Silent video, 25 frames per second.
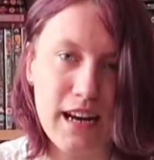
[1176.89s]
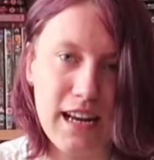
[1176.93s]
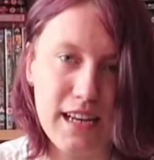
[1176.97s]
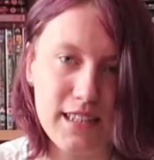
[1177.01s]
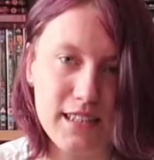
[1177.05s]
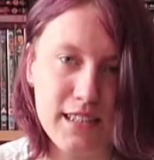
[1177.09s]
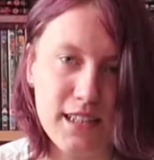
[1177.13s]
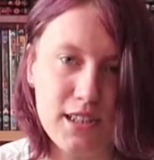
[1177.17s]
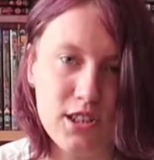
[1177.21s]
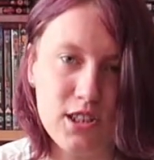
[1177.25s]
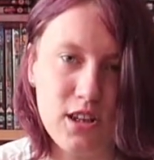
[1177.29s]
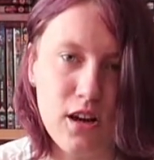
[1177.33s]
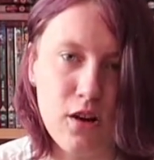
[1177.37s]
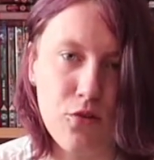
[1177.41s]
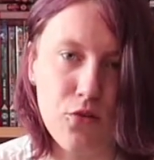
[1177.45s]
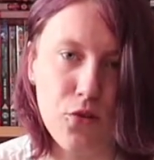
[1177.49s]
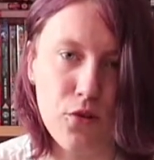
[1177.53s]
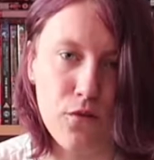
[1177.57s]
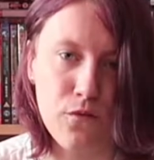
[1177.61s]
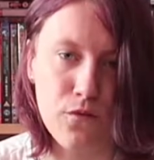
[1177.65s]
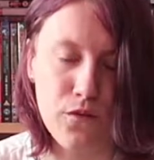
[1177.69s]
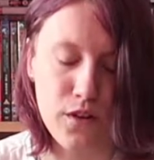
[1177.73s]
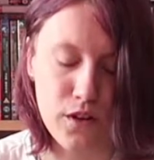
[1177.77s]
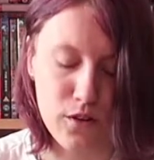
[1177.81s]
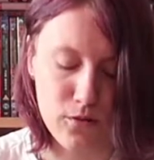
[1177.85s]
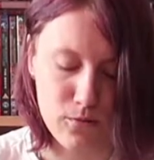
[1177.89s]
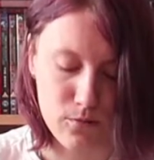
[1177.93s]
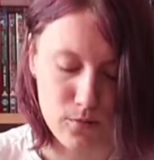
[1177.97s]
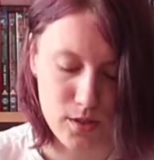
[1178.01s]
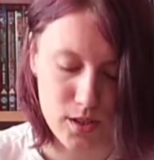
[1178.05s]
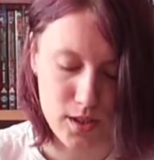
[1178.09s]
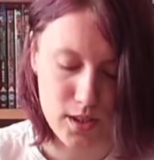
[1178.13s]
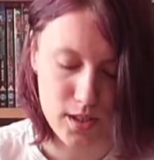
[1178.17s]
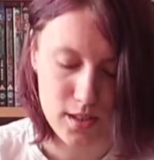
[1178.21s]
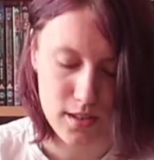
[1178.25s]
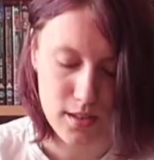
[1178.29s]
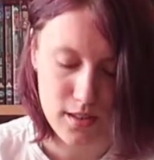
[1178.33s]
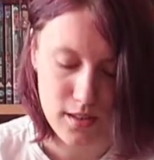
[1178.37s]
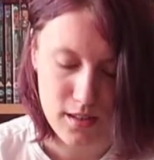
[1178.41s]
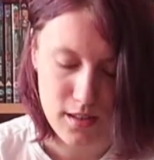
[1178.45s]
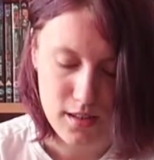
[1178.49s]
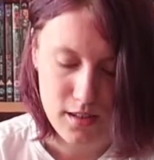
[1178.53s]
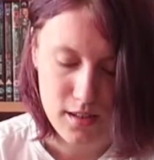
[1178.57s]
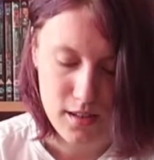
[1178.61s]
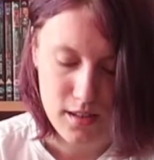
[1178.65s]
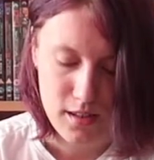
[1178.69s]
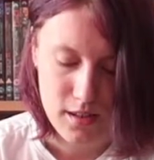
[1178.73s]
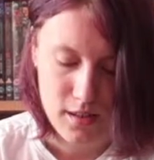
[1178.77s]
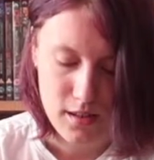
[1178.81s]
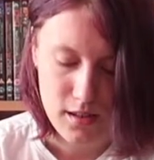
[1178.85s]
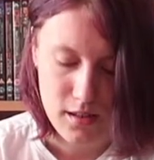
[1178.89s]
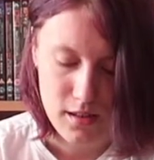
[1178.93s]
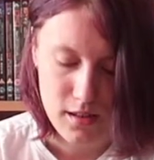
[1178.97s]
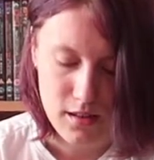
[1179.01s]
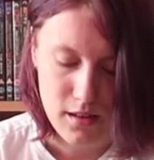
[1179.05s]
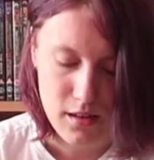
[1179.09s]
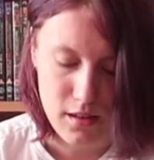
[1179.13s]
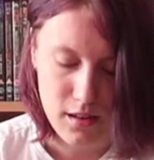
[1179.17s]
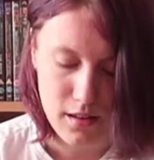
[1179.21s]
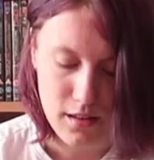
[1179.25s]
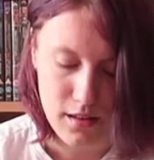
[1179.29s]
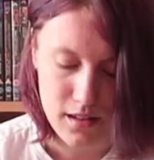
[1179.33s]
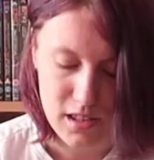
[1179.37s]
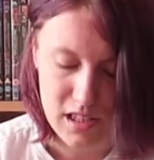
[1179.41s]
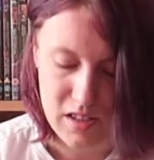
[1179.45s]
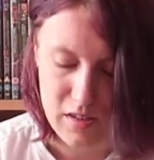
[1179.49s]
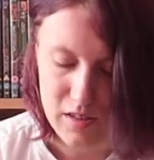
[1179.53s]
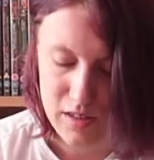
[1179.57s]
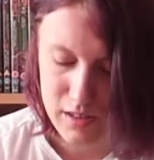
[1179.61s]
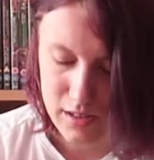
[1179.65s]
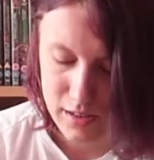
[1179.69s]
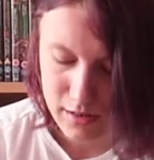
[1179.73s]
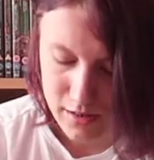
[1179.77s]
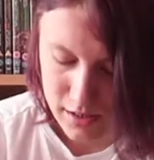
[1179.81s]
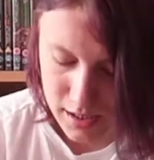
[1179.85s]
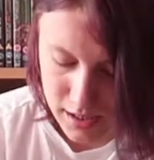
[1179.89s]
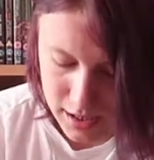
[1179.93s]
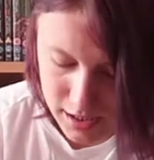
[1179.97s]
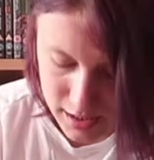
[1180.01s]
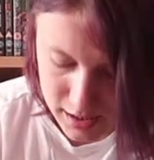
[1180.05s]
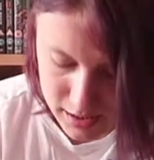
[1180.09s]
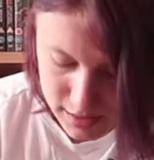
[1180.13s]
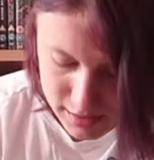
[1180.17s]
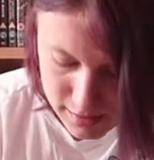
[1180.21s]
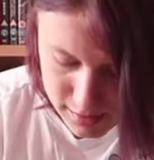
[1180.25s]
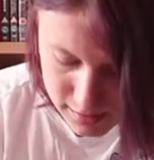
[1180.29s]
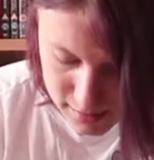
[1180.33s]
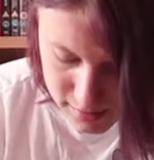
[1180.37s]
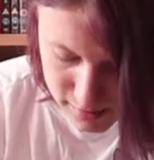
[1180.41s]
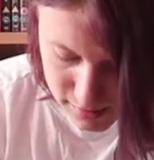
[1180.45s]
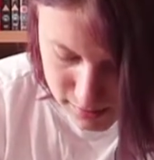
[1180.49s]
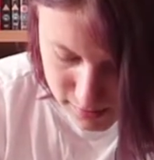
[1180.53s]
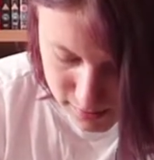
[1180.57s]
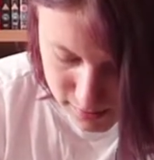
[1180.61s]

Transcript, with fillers: classic childhood films. I think this is the 90s?